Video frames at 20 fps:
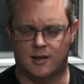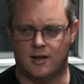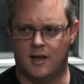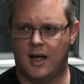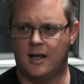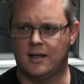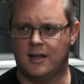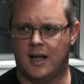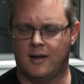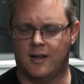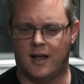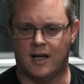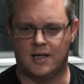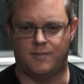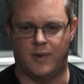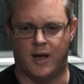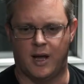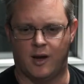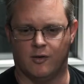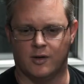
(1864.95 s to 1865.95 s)
so that now that's
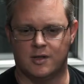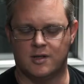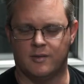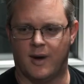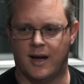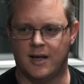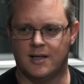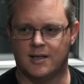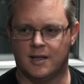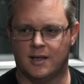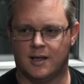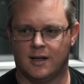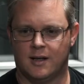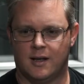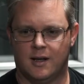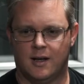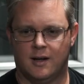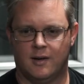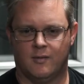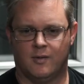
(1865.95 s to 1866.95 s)
being automated
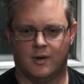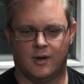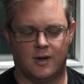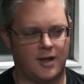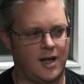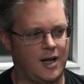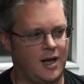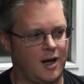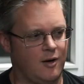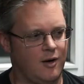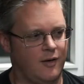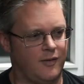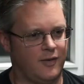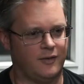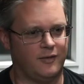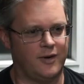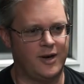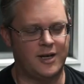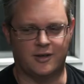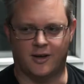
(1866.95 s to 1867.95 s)
what do they go off
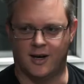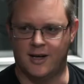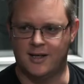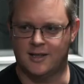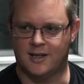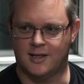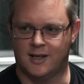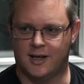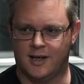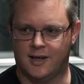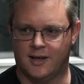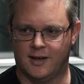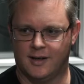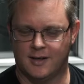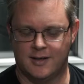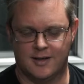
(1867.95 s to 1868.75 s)
and retrain to do?